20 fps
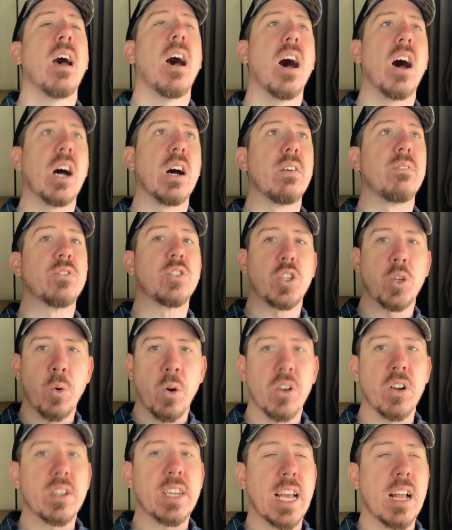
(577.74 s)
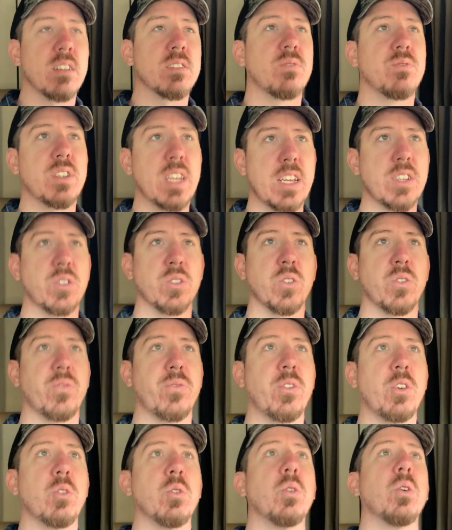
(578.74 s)
of 200 gallons of diesel
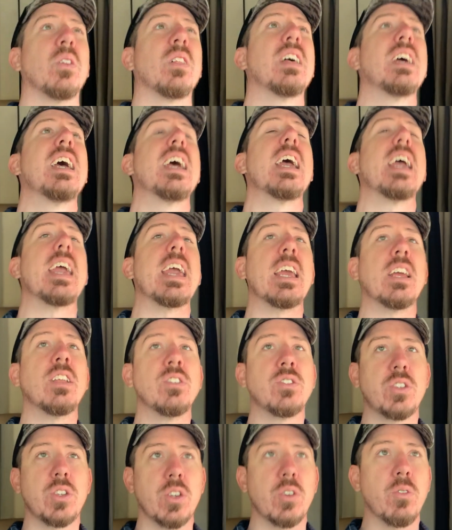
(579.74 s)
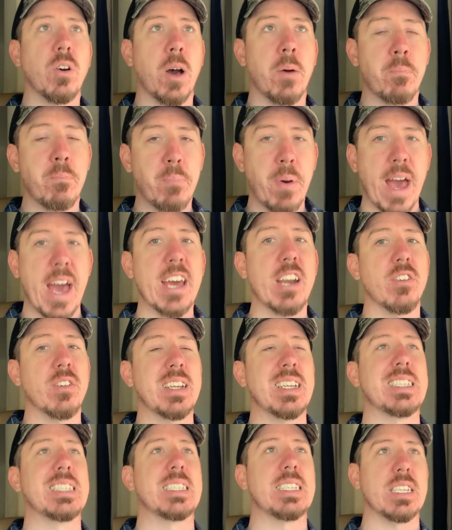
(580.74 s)
fuel into a
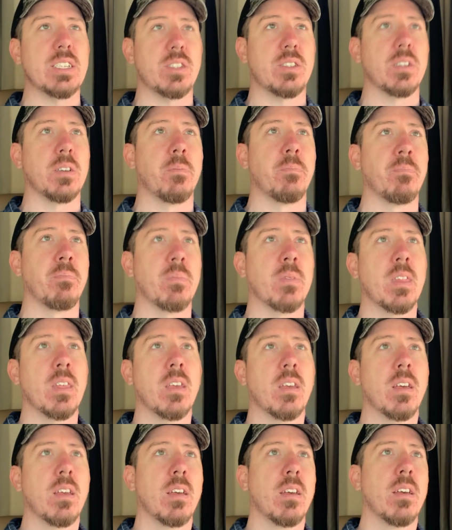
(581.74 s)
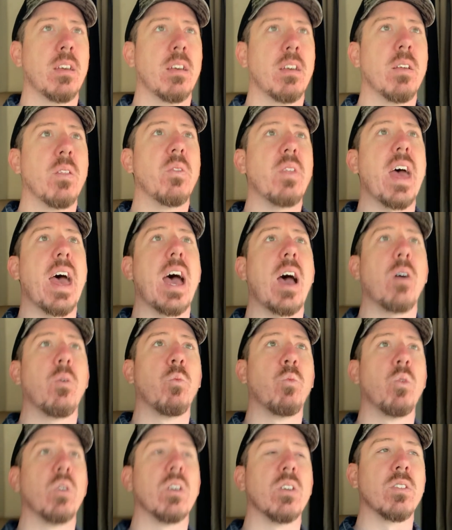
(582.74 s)
battery system that
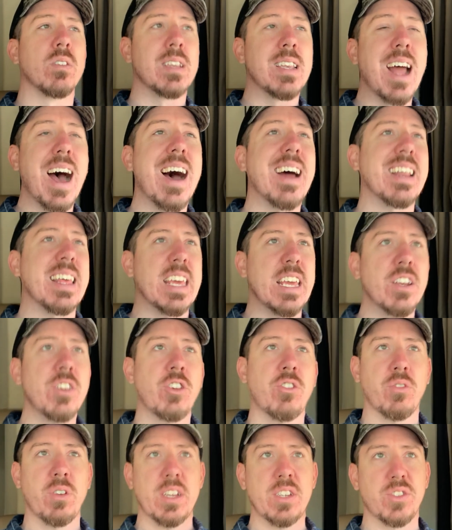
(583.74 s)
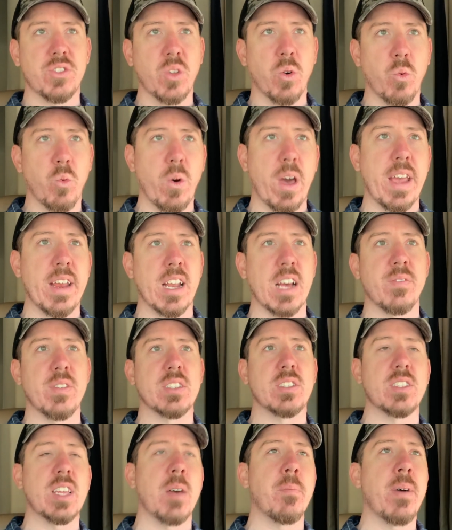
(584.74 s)
will not increase the weight of a
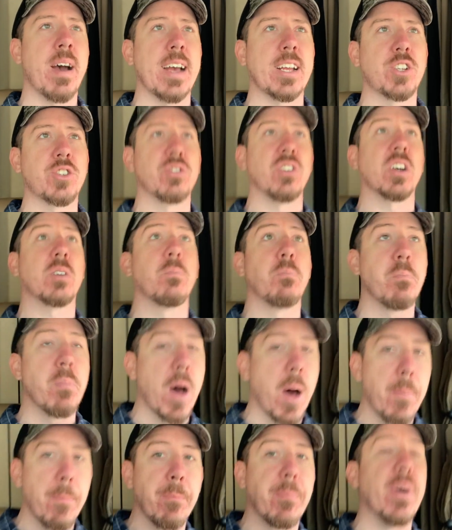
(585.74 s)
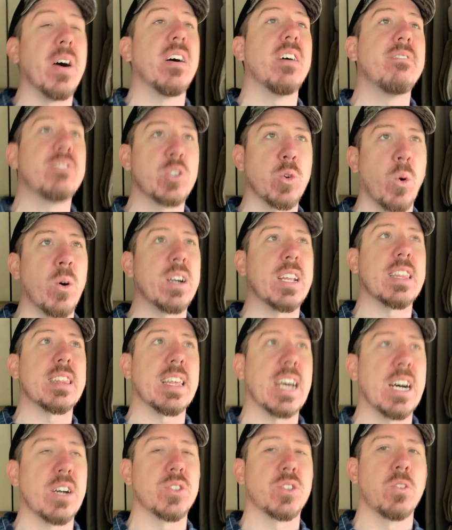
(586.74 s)
semi-truck above
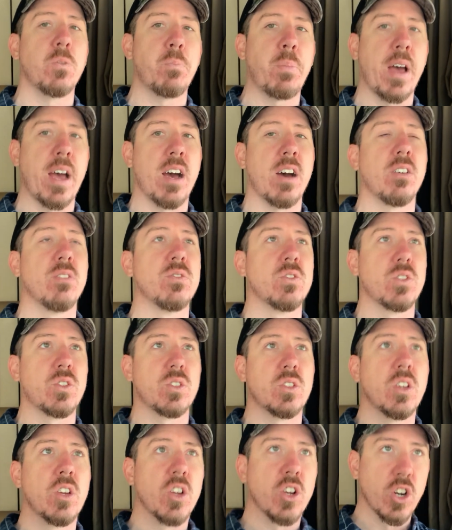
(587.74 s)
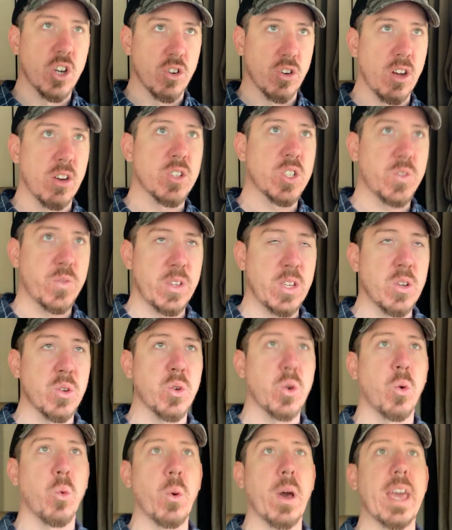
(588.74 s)
20,000 pounds gross
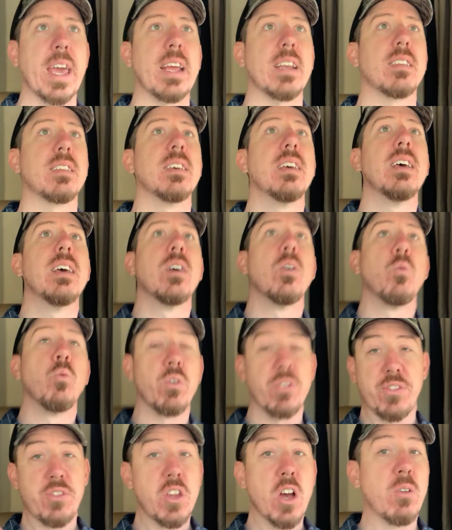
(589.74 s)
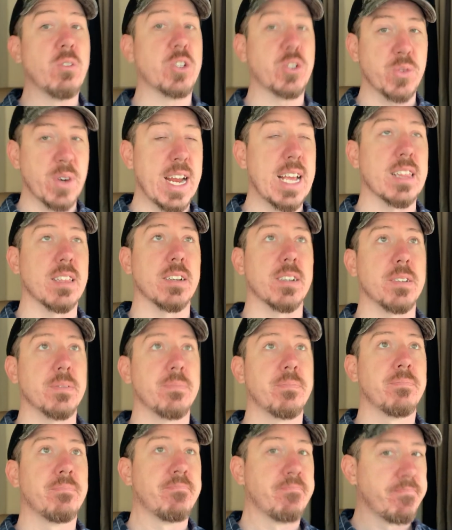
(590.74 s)
vehicle weight with no trailer,
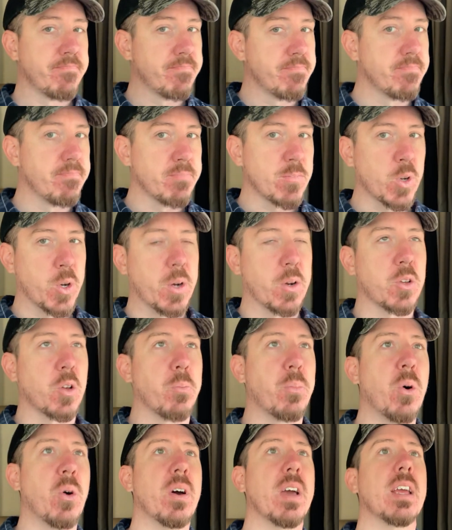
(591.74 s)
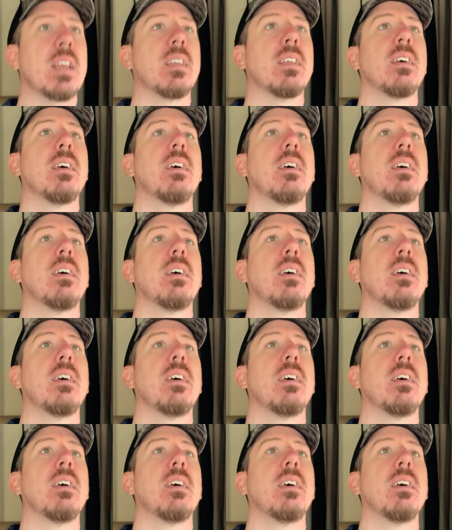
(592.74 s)
critical point,